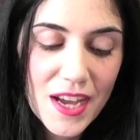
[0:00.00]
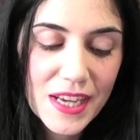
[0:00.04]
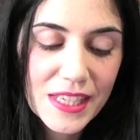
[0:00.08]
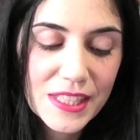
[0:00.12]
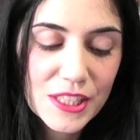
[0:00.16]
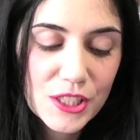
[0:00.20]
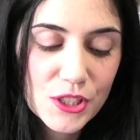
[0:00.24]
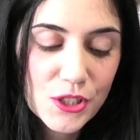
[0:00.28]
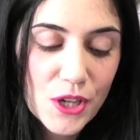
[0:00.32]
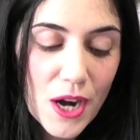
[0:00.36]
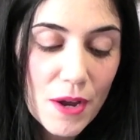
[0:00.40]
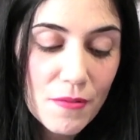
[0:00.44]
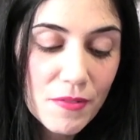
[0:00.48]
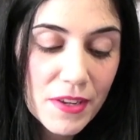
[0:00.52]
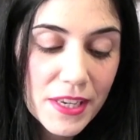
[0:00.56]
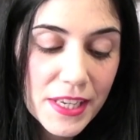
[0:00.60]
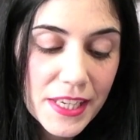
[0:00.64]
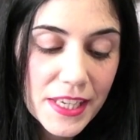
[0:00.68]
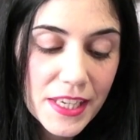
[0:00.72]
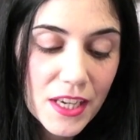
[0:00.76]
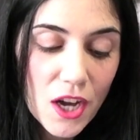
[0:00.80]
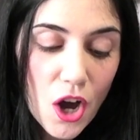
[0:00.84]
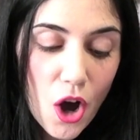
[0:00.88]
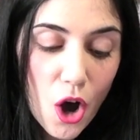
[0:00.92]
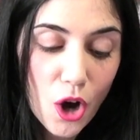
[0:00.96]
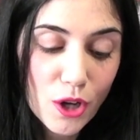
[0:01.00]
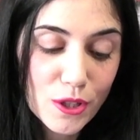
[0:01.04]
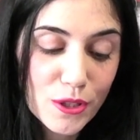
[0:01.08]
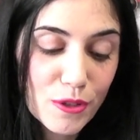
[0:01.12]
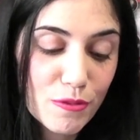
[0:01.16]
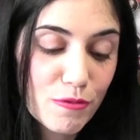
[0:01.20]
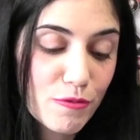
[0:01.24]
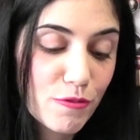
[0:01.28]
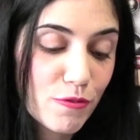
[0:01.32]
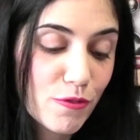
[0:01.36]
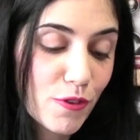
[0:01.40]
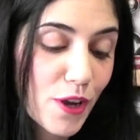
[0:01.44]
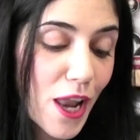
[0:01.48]
traveling on the
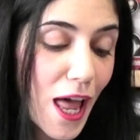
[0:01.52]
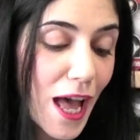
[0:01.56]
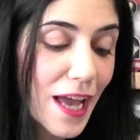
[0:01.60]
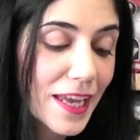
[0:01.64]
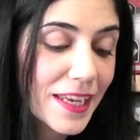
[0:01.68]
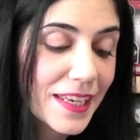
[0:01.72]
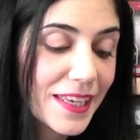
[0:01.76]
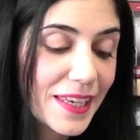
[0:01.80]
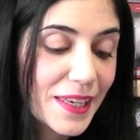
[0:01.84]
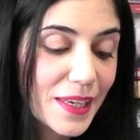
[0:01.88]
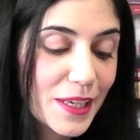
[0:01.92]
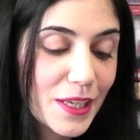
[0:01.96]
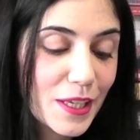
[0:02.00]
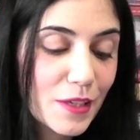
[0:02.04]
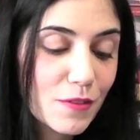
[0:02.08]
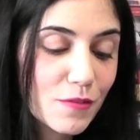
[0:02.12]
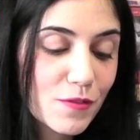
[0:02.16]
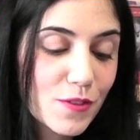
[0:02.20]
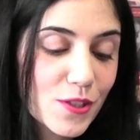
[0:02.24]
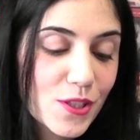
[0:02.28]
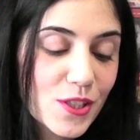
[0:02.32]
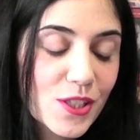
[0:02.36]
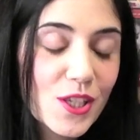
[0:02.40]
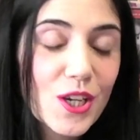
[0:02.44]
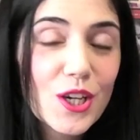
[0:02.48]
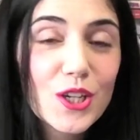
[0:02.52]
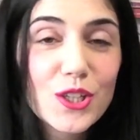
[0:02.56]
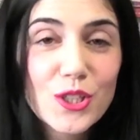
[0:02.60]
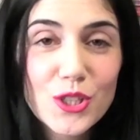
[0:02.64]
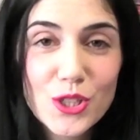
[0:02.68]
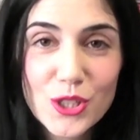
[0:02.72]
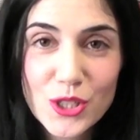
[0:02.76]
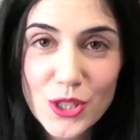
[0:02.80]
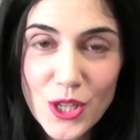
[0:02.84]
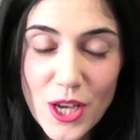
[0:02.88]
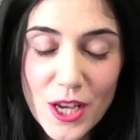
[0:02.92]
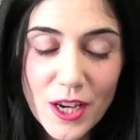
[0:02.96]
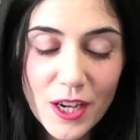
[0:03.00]
Flying Leaves
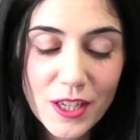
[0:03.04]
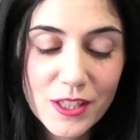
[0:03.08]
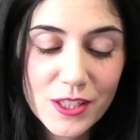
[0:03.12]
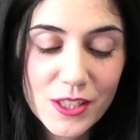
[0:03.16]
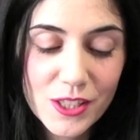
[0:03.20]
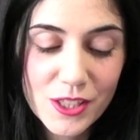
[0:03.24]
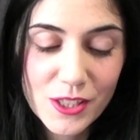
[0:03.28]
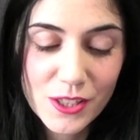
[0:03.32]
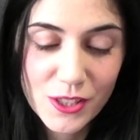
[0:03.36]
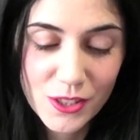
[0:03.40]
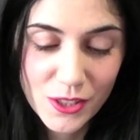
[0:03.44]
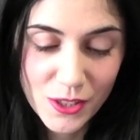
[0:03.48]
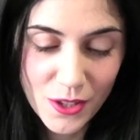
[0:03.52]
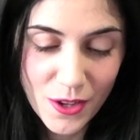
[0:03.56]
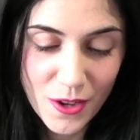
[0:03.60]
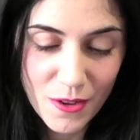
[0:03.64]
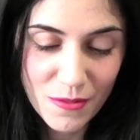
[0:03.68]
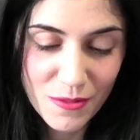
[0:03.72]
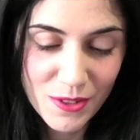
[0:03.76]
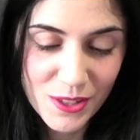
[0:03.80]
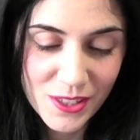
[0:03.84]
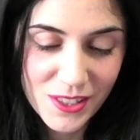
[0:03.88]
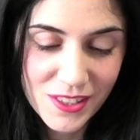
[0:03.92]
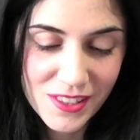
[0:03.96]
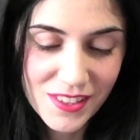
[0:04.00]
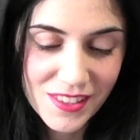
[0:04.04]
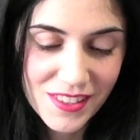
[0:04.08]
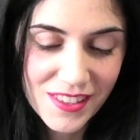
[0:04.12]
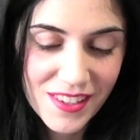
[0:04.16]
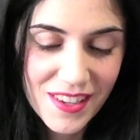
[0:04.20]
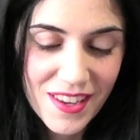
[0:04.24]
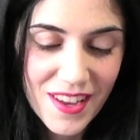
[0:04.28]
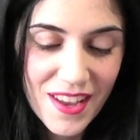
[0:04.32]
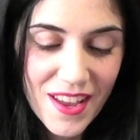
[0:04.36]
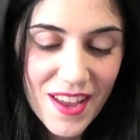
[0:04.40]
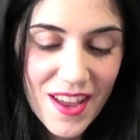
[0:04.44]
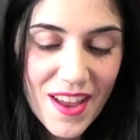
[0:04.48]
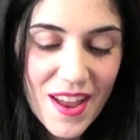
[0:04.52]
taxi service.
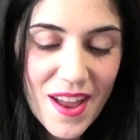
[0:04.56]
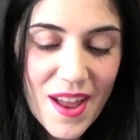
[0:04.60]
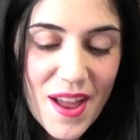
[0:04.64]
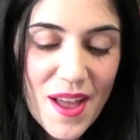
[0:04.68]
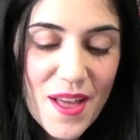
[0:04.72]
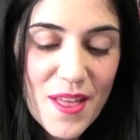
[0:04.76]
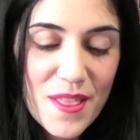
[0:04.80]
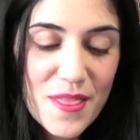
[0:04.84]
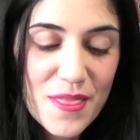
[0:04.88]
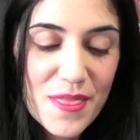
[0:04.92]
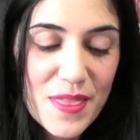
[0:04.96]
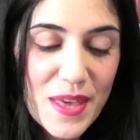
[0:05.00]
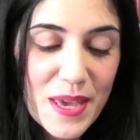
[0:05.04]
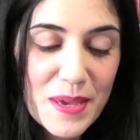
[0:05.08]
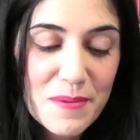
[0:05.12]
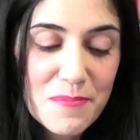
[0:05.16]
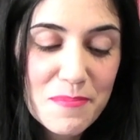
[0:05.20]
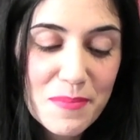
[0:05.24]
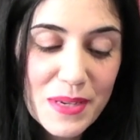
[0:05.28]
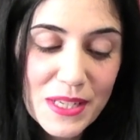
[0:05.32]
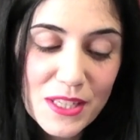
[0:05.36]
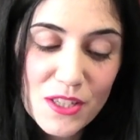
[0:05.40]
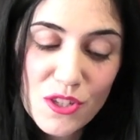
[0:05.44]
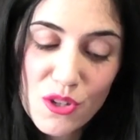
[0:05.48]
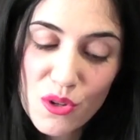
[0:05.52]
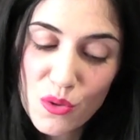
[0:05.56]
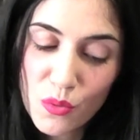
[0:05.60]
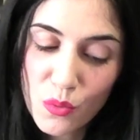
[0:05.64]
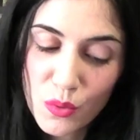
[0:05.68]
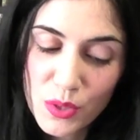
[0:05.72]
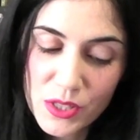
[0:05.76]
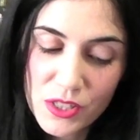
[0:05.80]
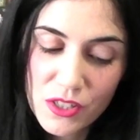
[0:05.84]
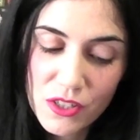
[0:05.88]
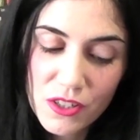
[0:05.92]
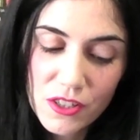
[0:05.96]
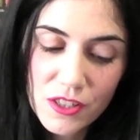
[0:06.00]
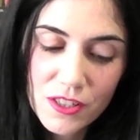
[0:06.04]
They meet the
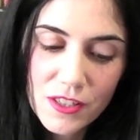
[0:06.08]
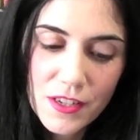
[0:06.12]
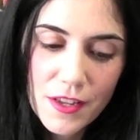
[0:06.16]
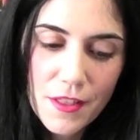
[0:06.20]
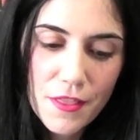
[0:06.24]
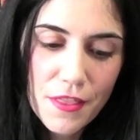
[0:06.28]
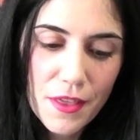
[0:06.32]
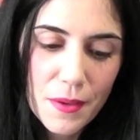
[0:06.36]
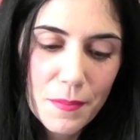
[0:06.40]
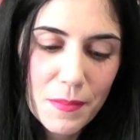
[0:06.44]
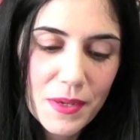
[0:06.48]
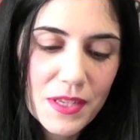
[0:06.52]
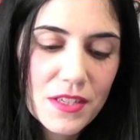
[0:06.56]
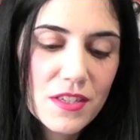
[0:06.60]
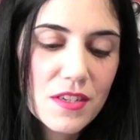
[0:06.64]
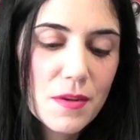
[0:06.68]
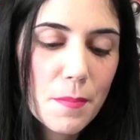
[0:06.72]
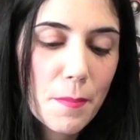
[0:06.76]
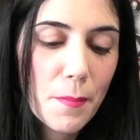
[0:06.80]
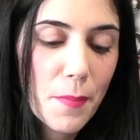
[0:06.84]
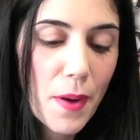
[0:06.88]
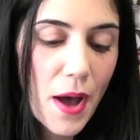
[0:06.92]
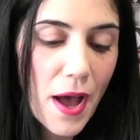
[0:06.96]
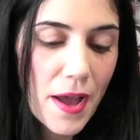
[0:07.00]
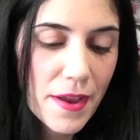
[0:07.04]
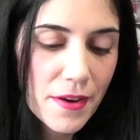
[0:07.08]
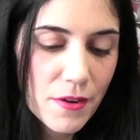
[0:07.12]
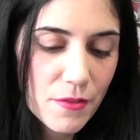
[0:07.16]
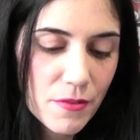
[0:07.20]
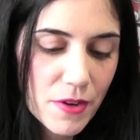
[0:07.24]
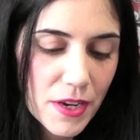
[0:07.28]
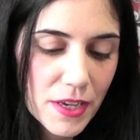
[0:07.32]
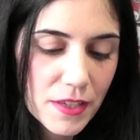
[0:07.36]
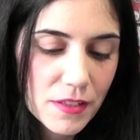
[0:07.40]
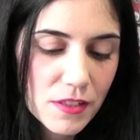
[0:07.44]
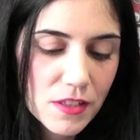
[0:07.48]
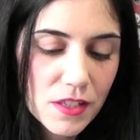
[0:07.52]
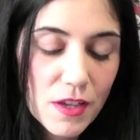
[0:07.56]
wizard, they meet
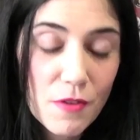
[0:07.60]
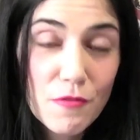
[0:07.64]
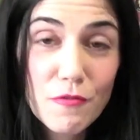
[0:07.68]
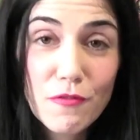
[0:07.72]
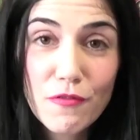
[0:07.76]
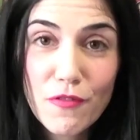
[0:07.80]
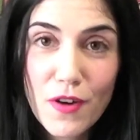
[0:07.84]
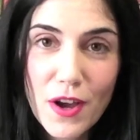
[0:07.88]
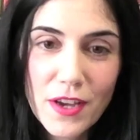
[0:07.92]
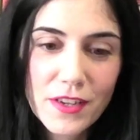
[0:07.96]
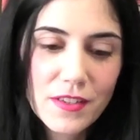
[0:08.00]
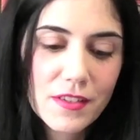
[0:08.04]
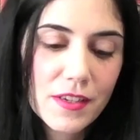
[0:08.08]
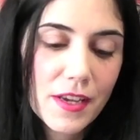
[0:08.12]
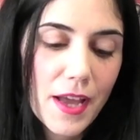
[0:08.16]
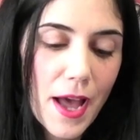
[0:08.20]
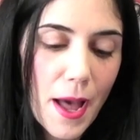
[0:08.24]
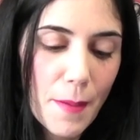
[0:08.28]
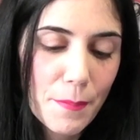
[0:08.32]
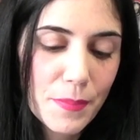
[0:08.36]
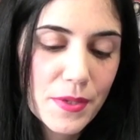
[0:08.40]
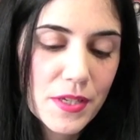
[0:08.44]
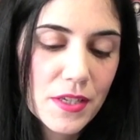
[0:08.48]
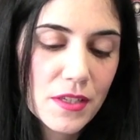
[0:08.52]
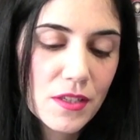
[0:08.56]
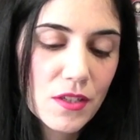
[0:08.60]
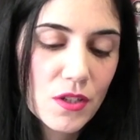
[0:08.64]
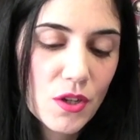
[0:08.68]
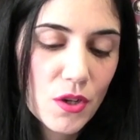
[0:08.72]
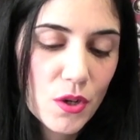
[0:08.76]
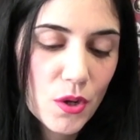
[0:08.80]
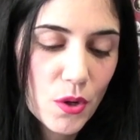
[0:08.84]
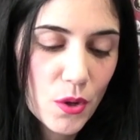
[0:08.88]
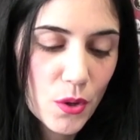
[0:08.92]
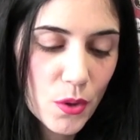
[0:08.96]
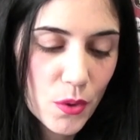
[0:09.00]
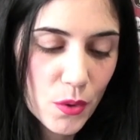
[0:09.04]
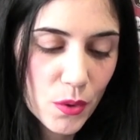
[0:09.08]
pirates and find Captain
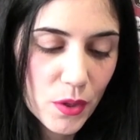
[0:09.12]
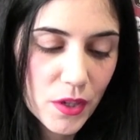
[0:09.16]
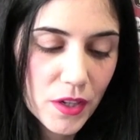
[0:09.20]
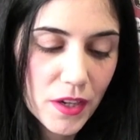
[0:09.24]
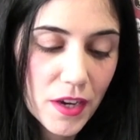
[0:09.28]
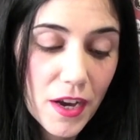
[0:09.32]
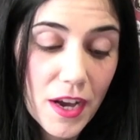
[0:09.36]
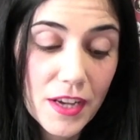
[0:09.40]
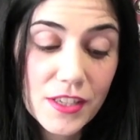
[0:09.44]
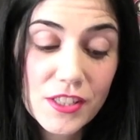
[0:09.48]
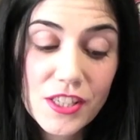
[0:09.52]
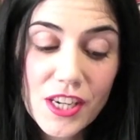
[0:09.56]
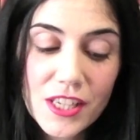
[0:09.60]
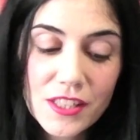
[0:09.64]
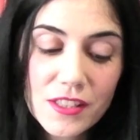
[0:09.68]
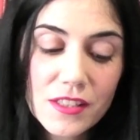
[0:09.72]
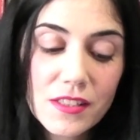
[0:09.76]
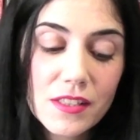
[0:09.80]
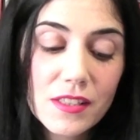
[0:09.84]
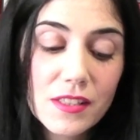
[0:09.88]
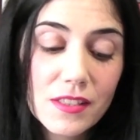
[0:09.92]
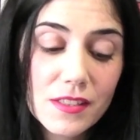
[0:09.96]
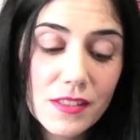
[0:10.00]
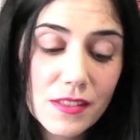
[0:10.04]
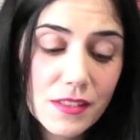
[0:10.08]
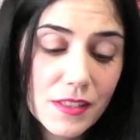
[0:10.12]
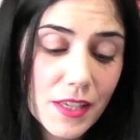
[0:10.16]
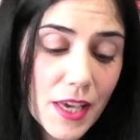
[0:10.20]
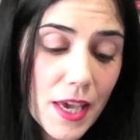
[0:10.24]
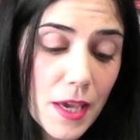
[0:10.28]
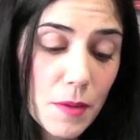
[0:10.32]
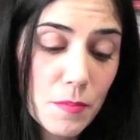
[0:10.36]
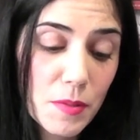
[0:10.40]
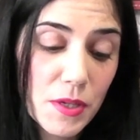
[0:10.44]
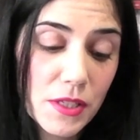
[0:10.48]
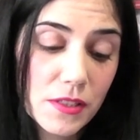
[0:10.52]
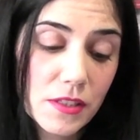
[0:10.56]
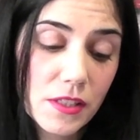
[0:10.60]
Hook and just
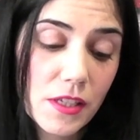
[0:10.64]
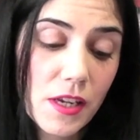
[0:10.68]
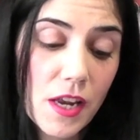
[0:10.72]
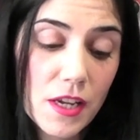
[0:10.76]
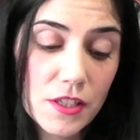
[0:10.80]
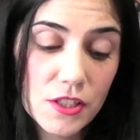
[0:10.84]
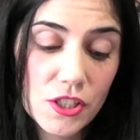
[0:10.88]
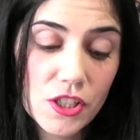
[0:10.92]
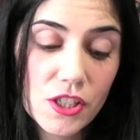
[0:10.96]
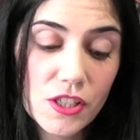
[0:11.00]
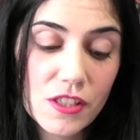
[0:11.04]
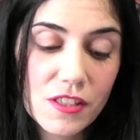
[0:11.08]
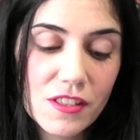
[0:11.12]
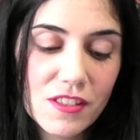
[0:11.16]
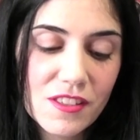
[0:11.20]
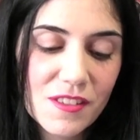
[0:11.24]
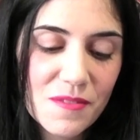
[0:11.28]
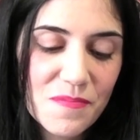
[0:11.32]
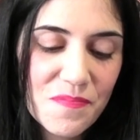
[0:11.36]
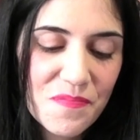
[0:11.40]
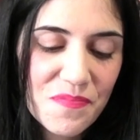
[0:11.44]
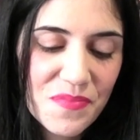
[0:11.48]
escape his clutches.